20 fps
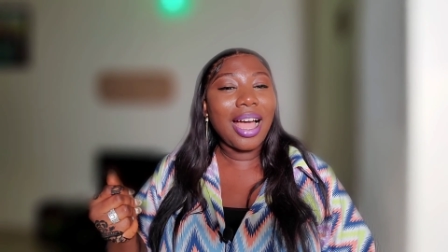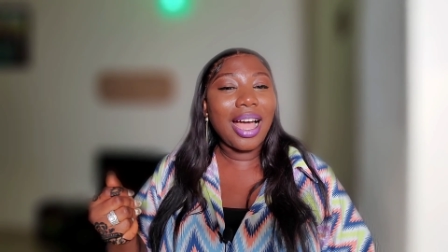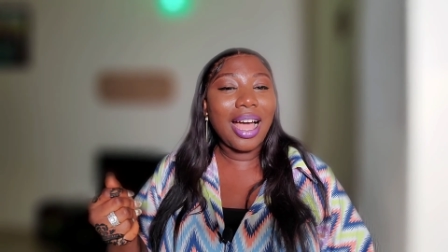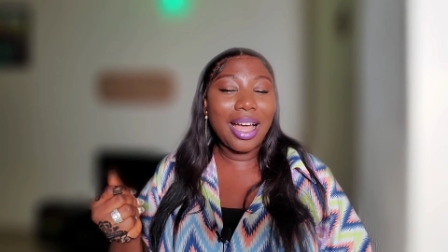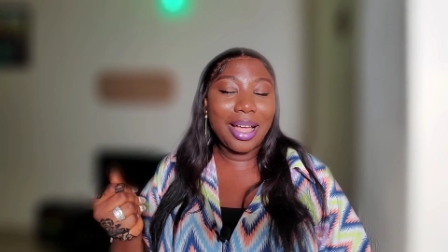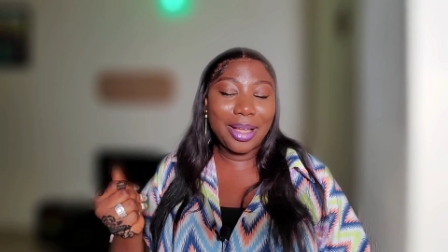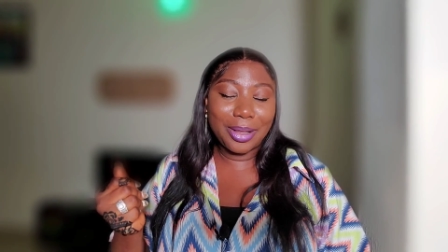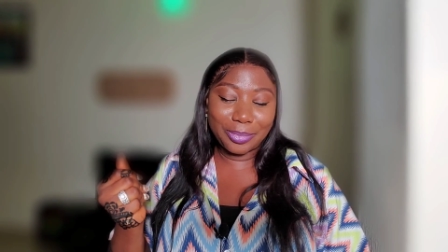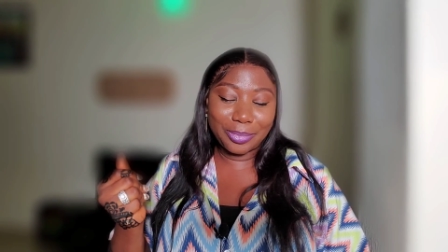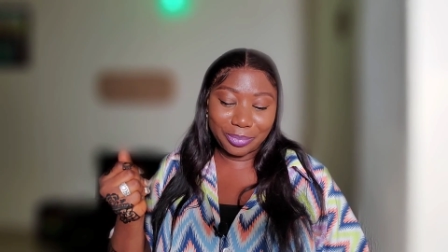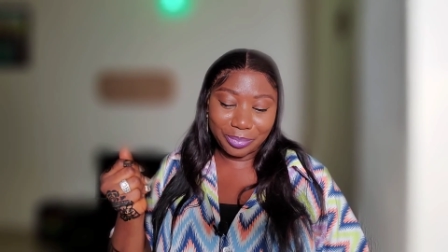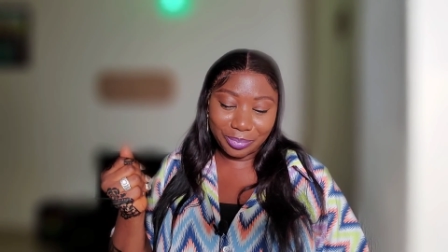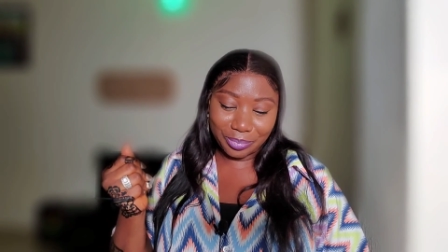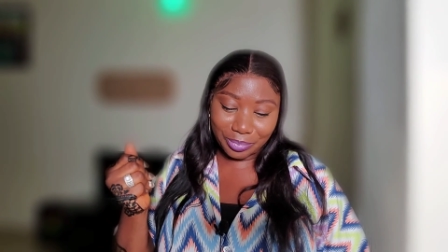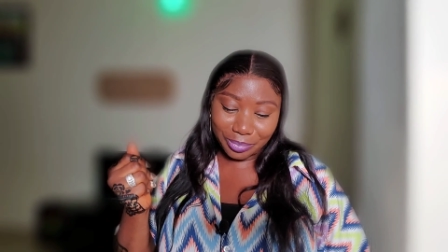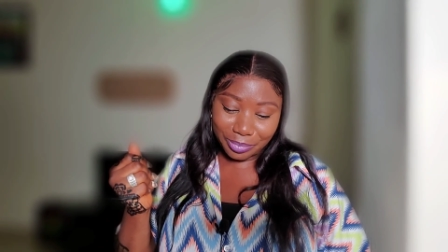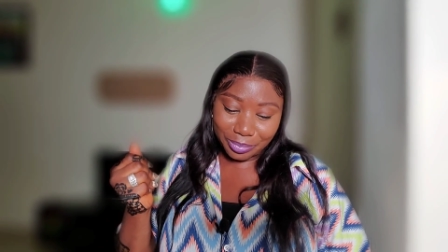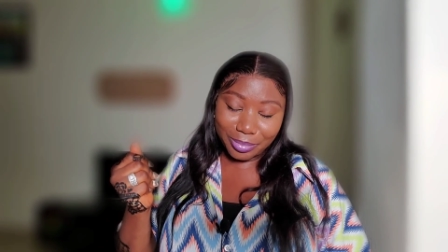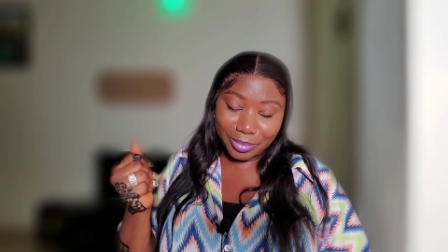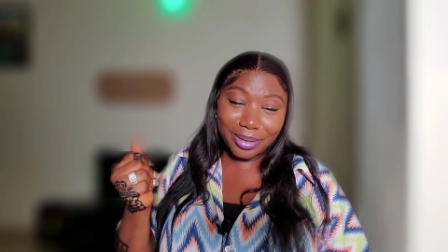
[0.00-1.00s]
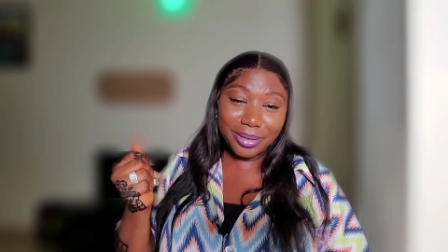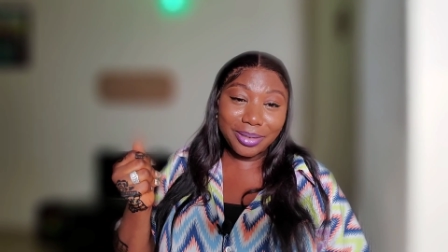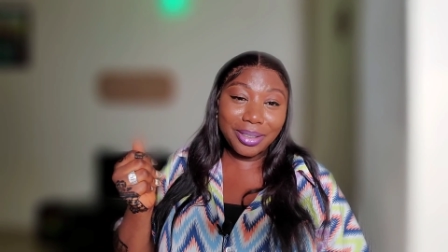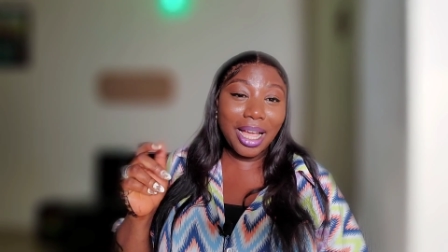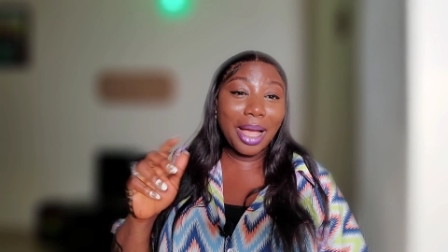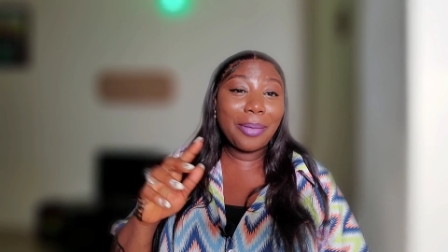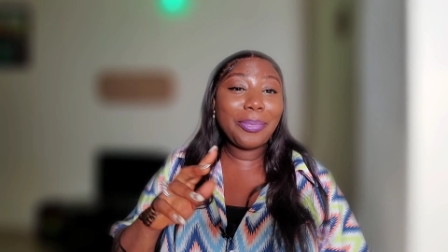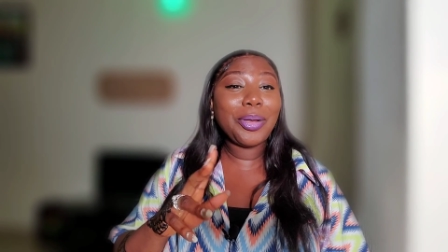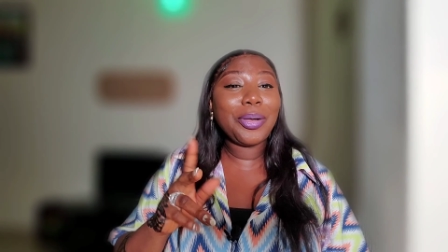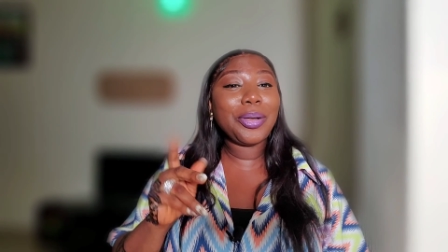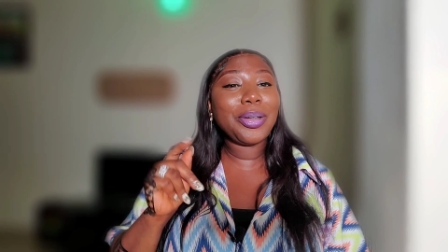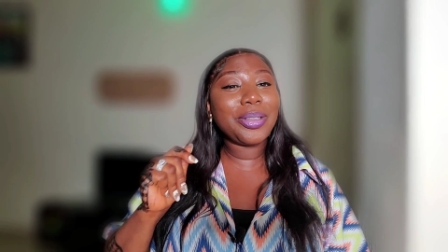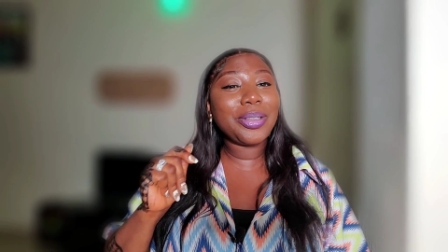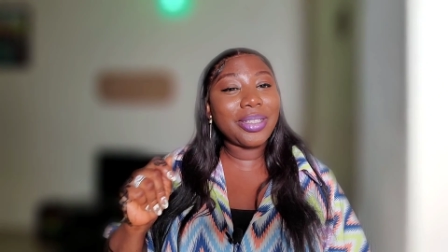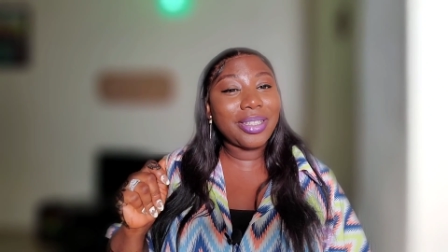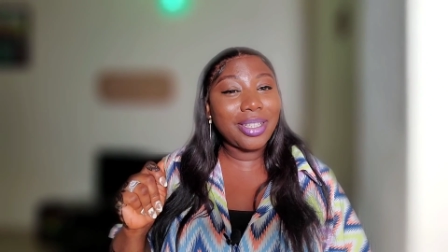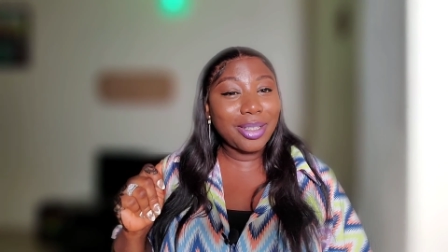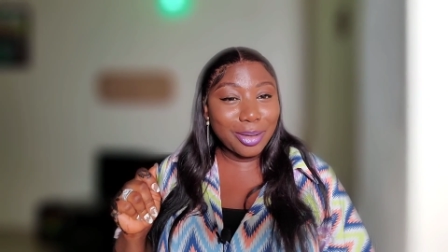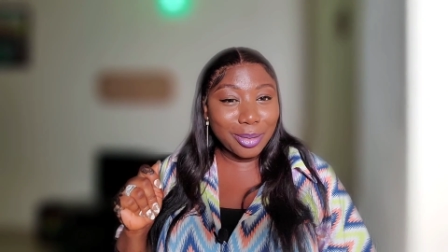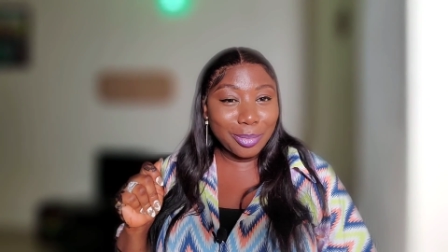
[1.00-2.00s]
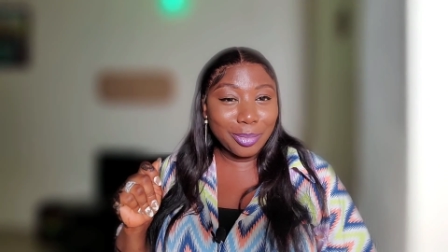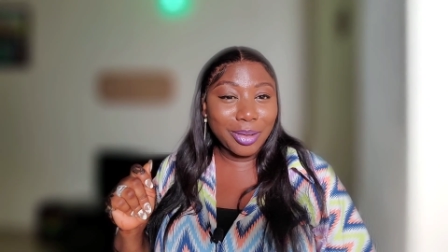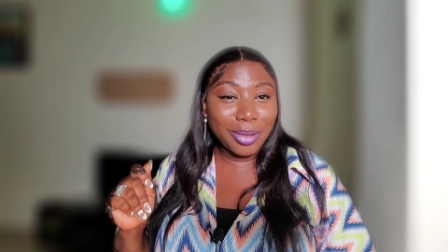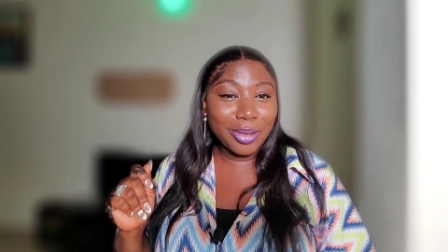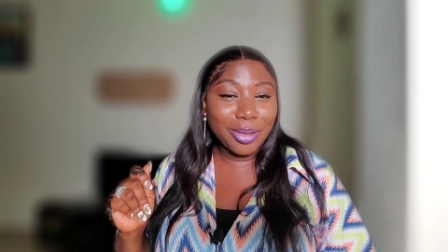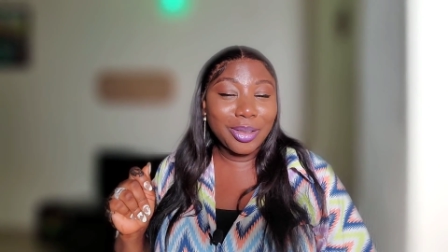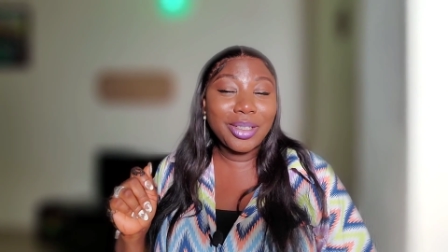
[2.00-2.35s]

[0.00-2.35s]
Um, I'm not going to say too much.